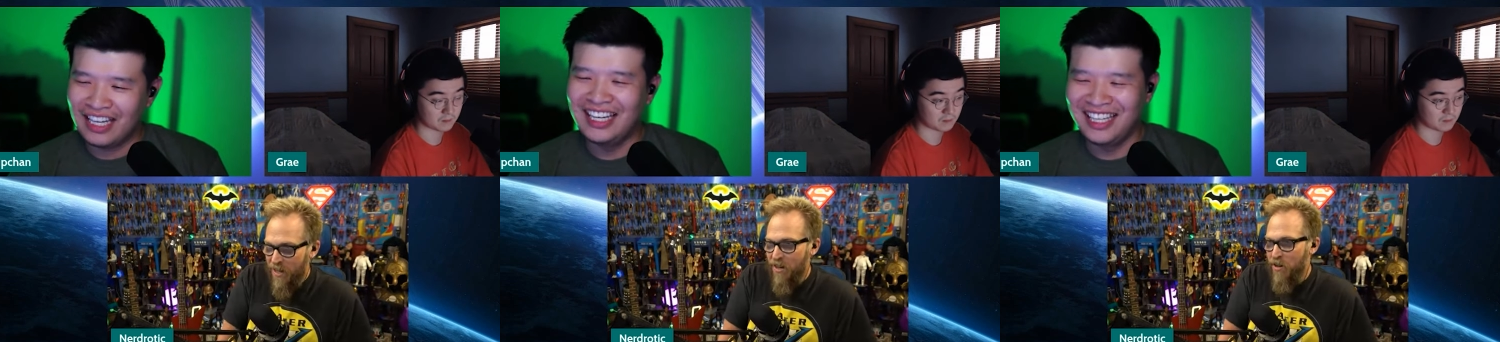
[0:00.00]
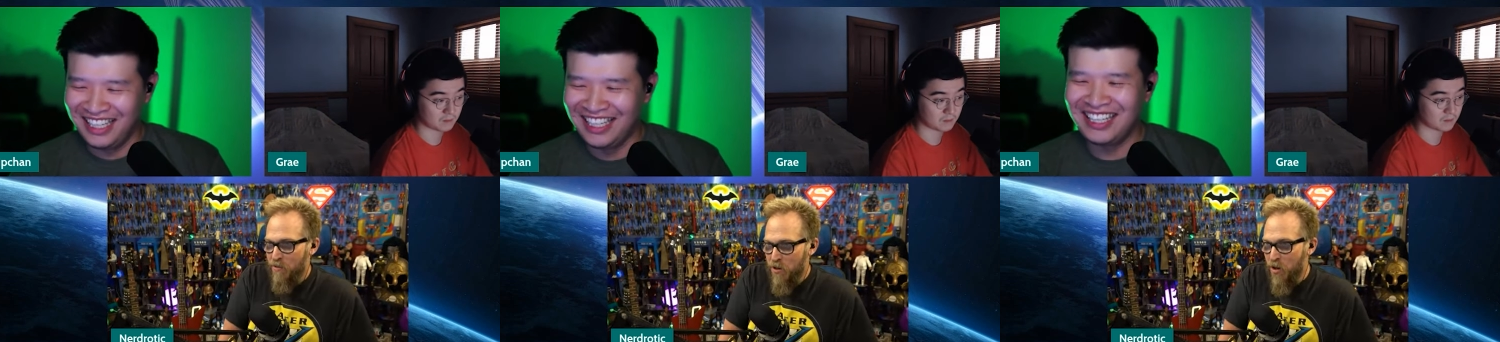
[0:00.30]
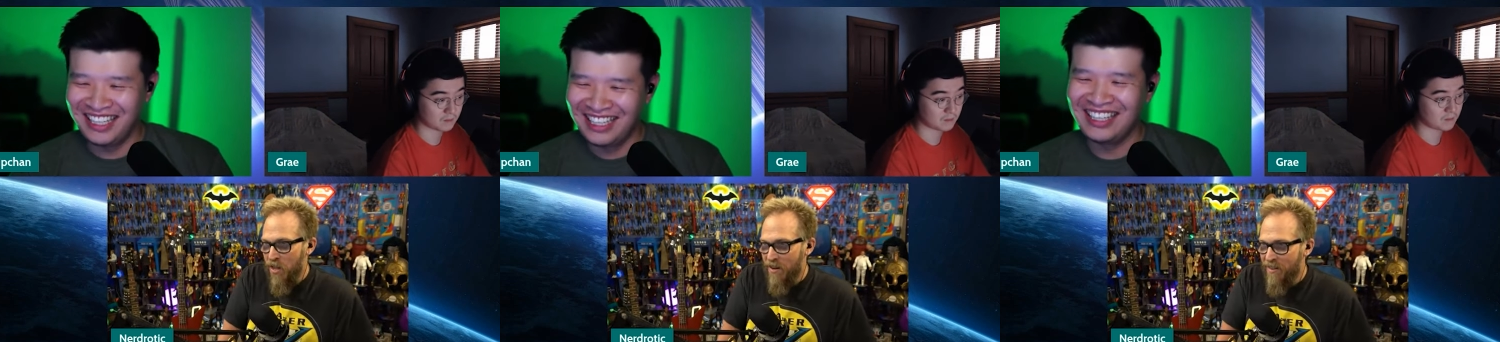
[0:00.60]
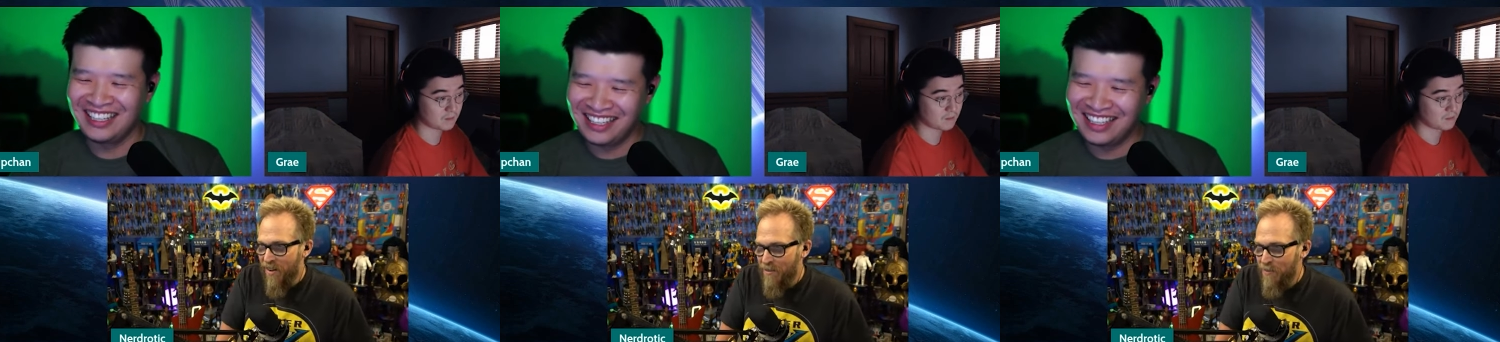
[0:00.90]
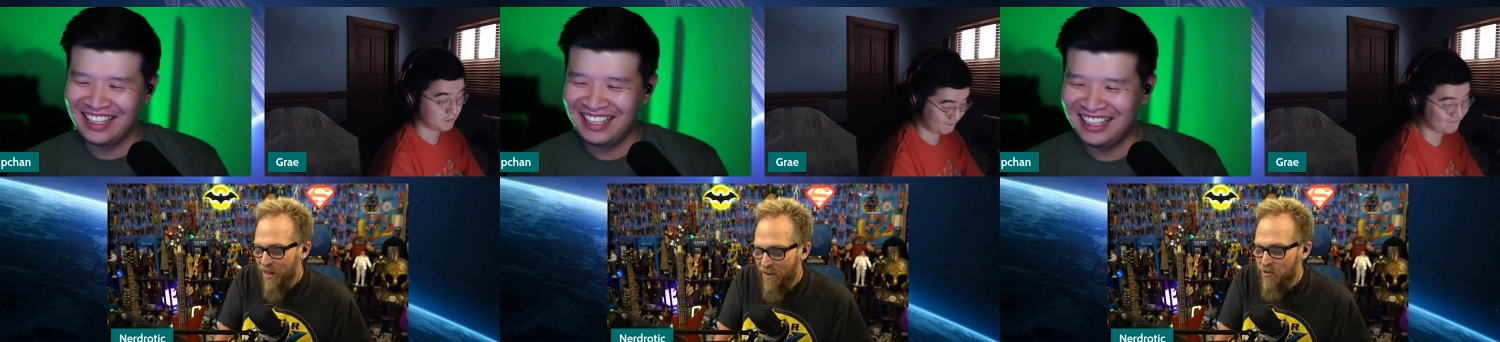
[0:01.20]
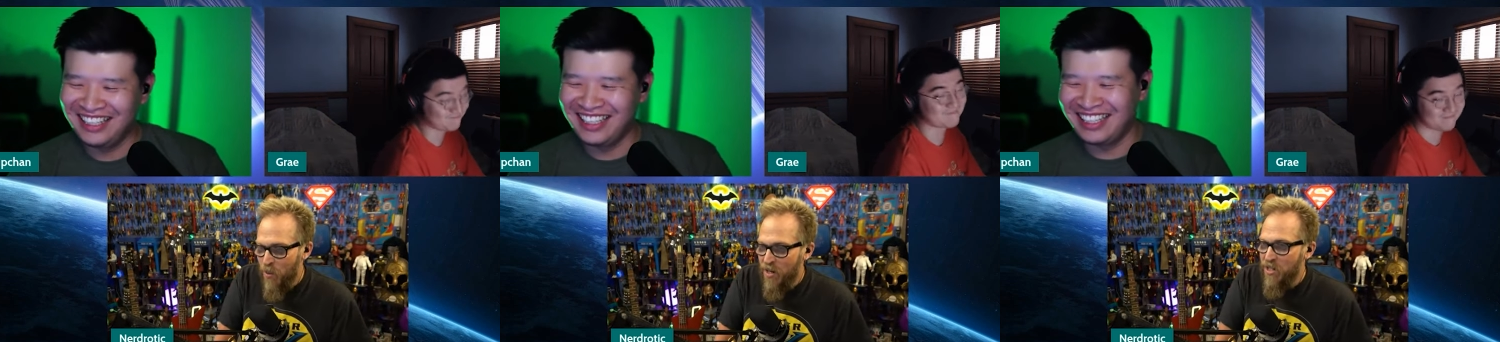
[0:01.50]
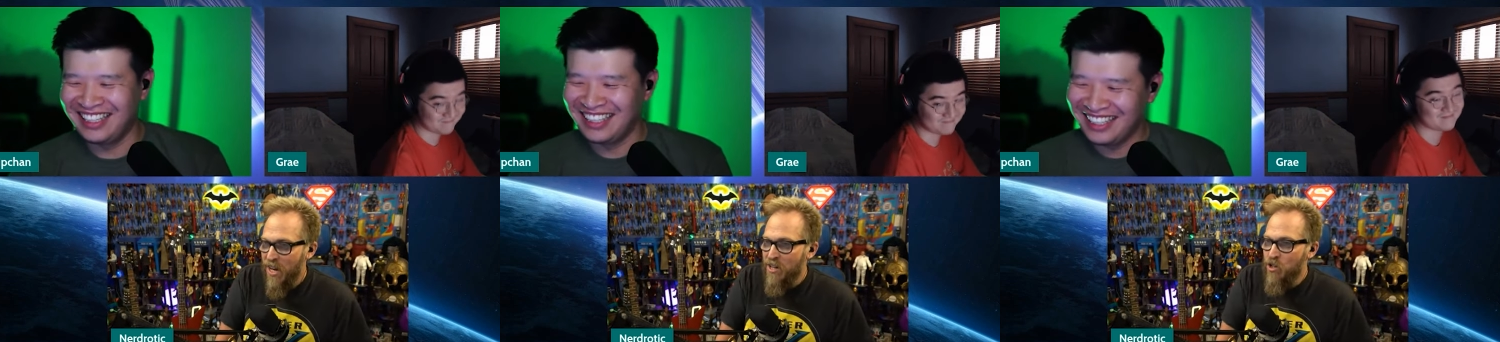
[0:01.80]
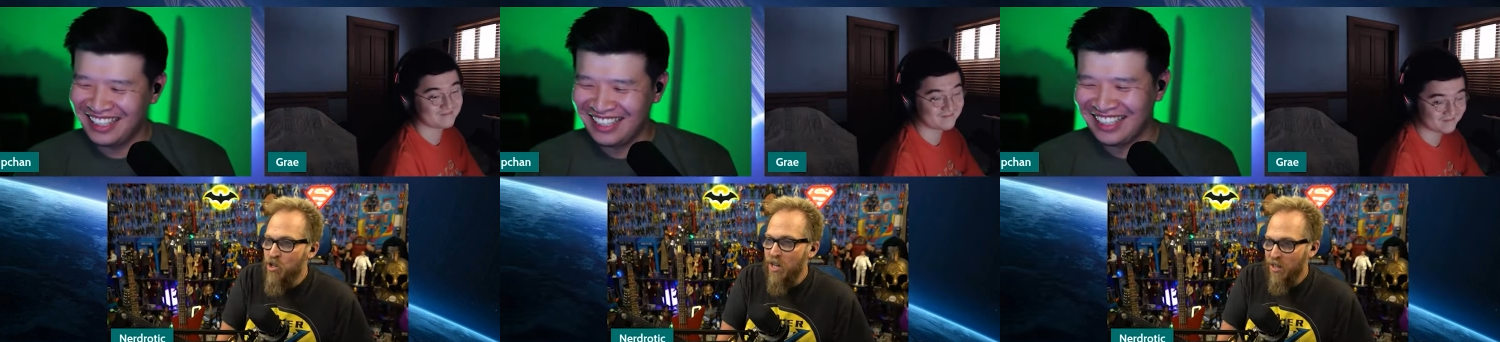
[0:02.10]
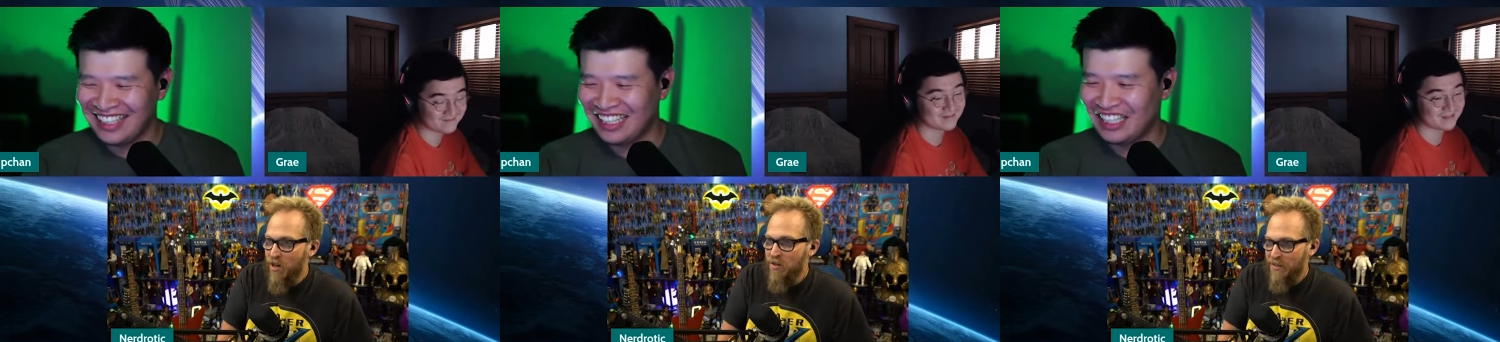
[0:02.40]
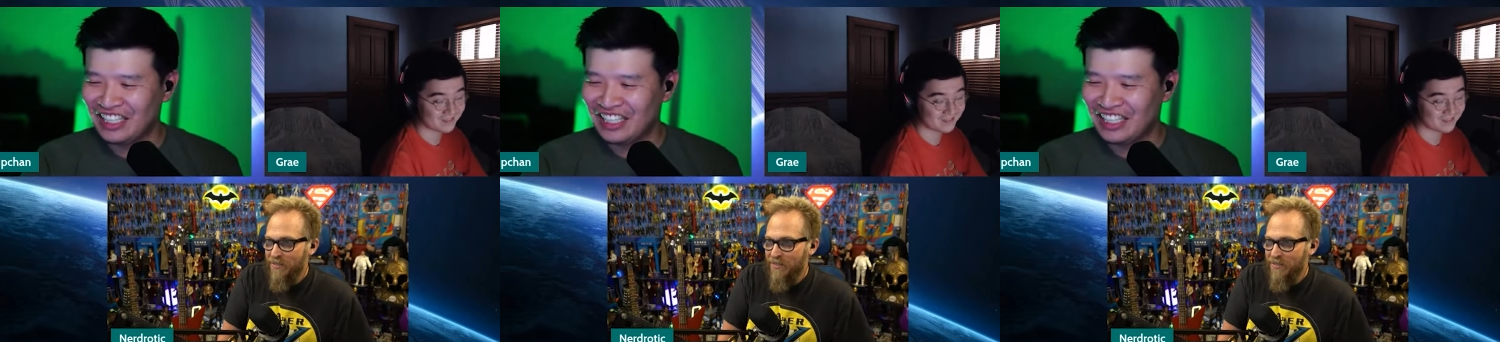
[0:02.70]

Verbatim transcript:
Speaker 1: I don't know if you know that or not, but I have to watch a shitload.